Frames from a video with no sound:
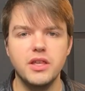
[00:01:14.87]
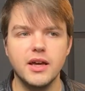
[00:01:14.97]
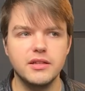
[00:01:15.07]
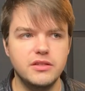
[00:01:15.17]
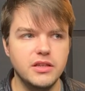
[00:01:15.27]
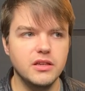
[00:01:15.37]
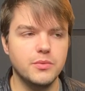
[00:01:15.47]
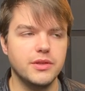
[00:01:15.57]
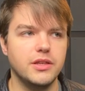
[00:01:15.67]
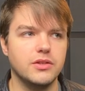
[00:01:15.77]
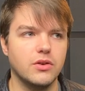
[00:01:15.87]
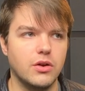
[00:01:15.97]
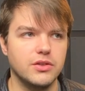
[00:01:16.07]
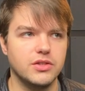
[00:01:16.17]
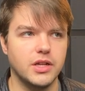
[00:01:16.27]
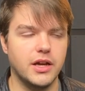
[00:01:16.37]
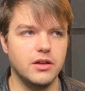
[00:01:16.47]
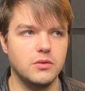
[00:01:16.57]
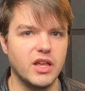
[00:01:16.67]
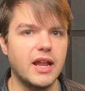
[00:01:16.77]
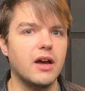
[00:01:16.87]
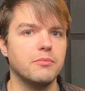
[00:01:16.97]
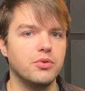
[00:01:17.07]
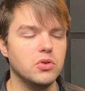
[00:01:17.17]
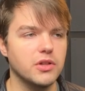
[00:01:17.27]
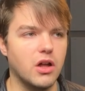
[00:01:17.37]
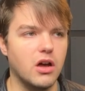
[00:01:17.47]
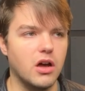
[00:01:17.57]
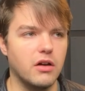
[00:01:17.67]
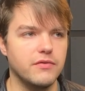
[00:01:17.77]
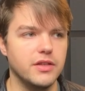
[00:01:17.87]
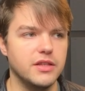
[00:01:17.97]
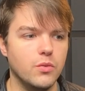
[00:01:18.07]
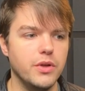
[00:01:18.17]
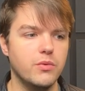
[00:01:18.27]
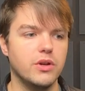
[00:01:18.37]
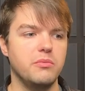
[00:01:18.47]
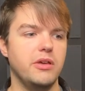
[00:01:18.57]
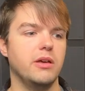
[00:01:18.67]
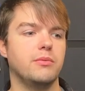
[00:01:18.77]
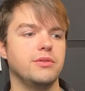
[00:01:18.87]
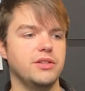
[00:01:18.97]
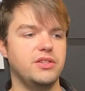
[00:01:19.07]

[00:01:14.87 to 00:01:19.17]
the idea with this art style and how to pull it off is we want to be able to